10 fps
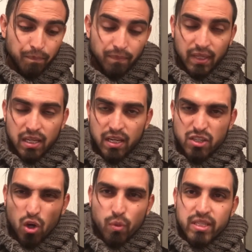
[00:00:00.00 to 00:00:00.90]

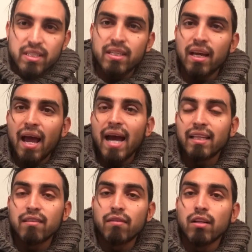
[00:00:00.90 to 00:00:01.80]
he's always
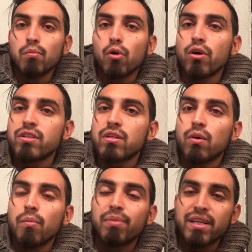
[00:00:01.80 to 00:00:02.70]
active on the board. So
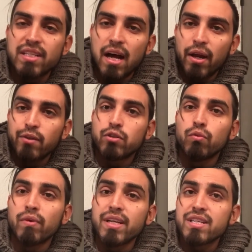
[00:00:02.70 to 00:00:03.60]
big shout out to
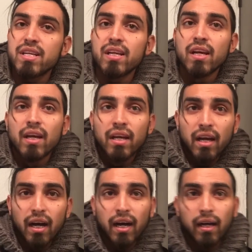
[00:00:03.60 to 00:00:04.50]
Richie.
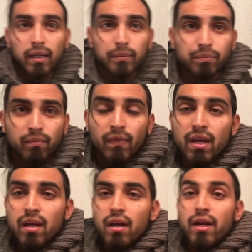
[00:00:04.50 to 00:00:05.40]

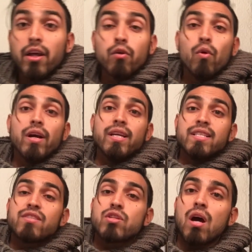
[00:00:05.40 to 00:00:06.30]
I Another one
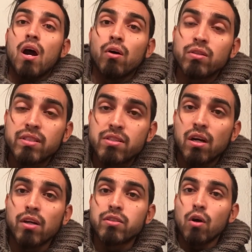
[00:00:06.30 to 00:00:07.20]
is Charles
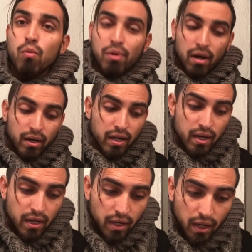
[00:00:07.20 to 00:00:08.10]
Opong.
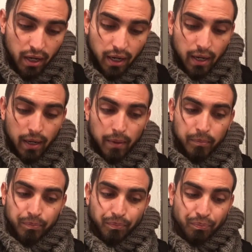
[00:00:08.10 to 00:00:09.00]

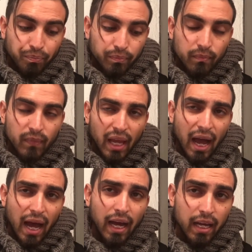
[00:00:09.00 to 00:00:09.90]

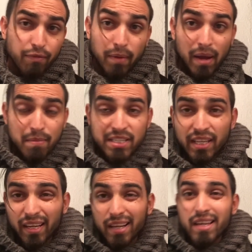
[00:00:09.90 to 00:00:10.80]
If I'm not
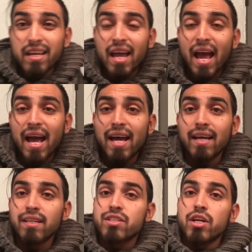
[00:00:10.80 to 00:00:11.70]
mistaken, he
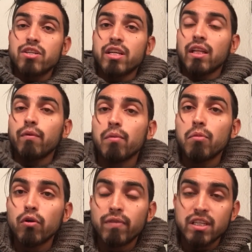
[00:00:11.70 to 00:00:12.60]
had surgically
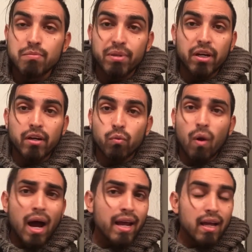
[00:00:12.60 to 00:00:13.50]
removed his beard.
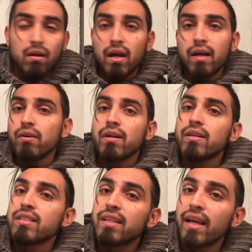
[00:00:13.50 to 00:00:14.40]
Why? I don't
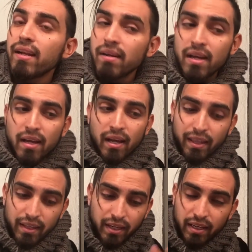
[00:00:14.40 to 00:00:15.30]
understand. I
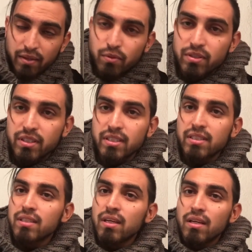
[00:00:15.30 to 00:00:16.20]
think it was
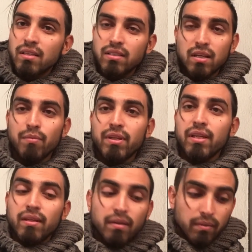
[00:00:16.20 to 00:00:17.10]
just
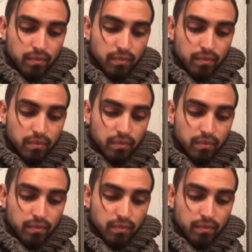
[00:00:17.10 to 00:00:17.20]
something